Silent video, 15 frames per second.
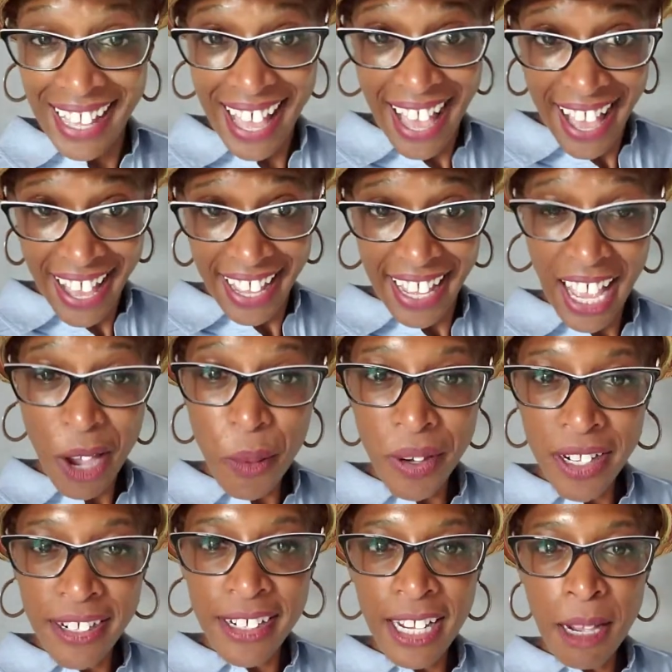Hi, I
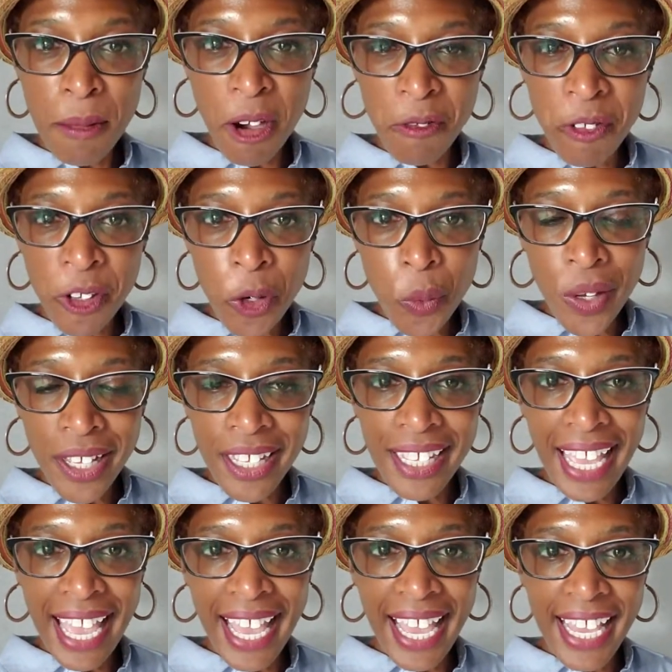wanted to come on real
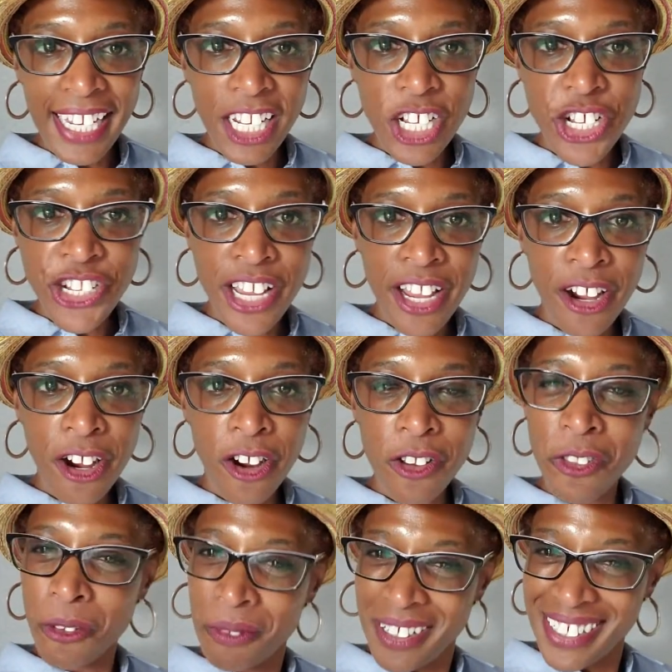quick and
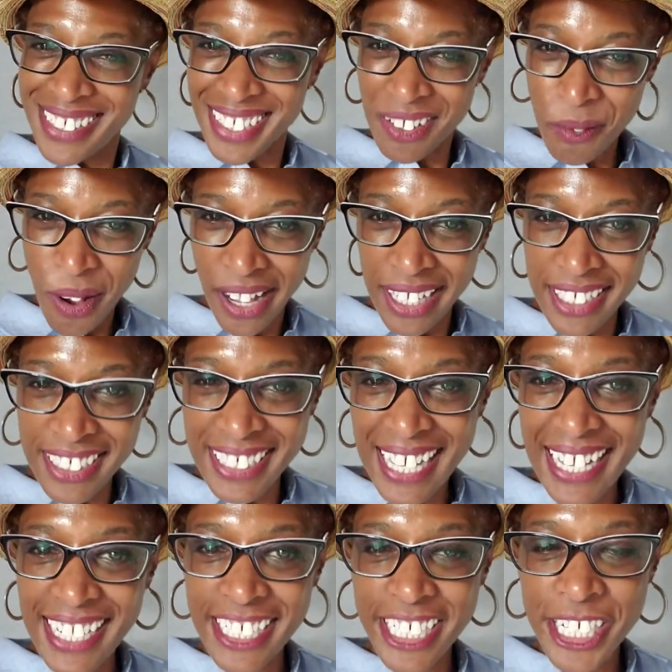share the reason why I
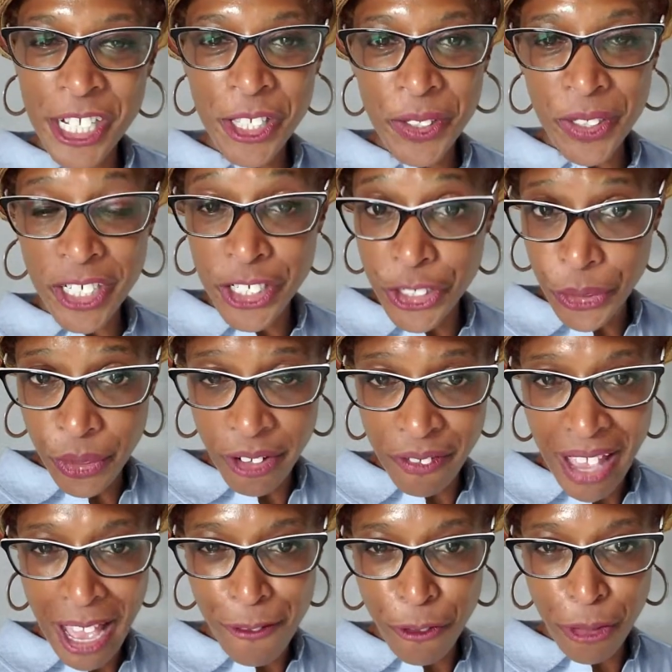decided to include
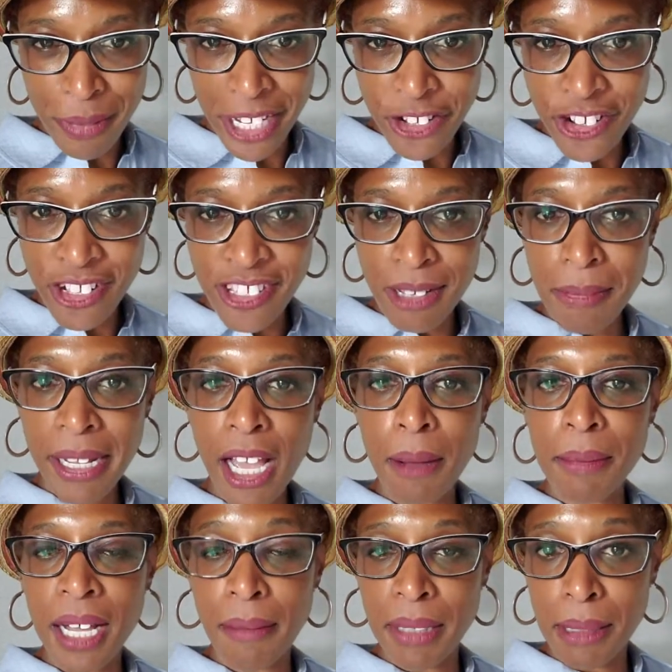intuitive affirmations in my
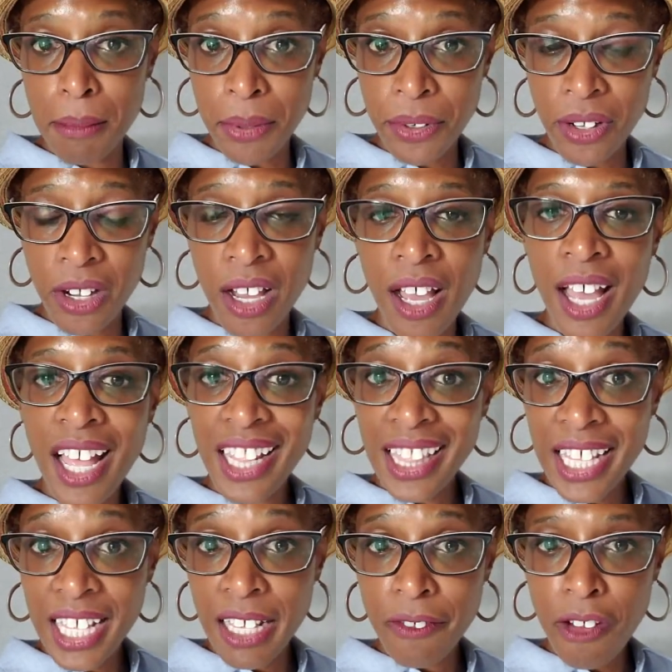upcoming book,
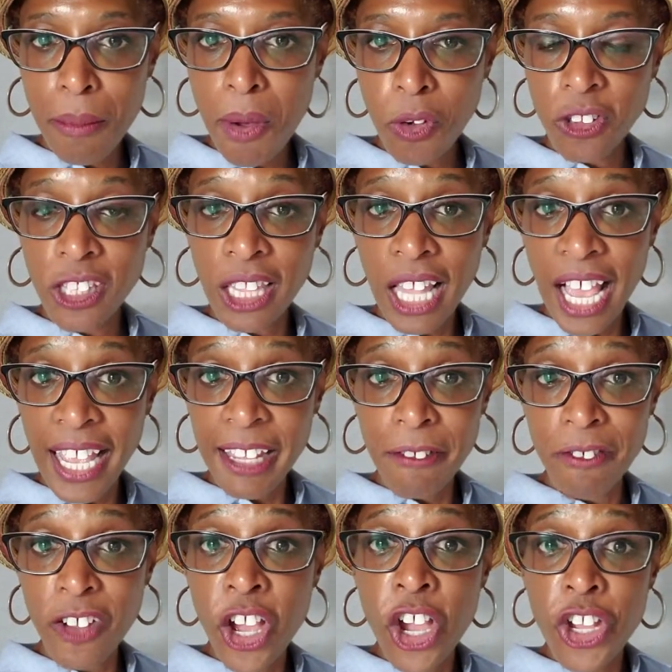Live a Bold
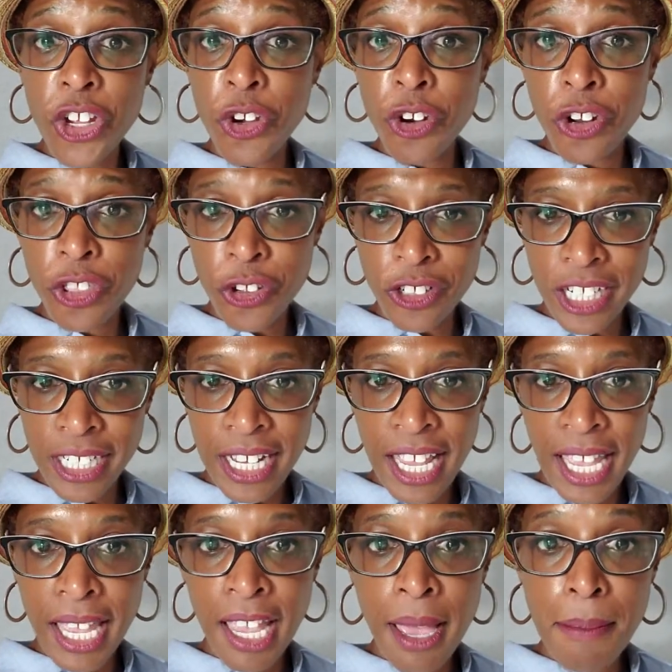Life, Your
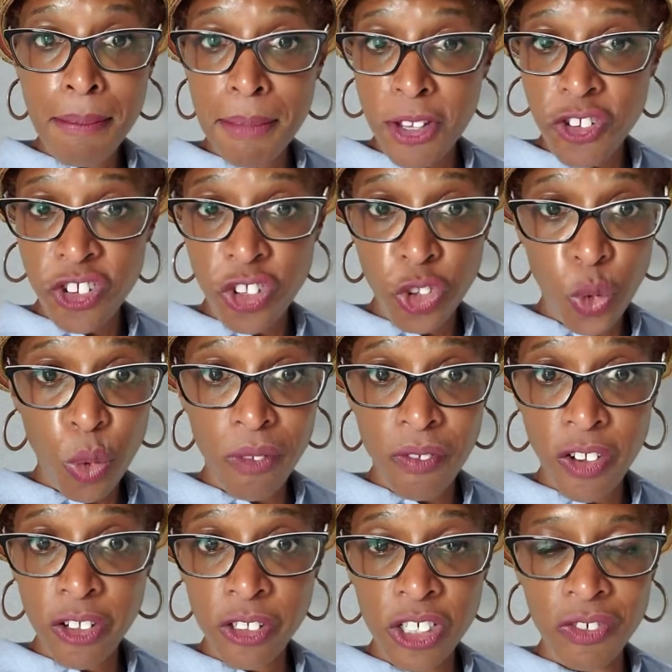30-Day Mission to a
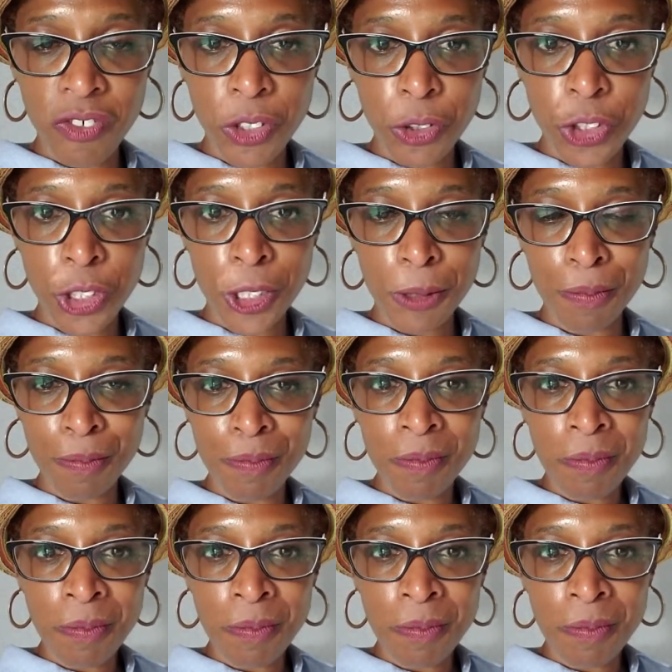Fearless Future.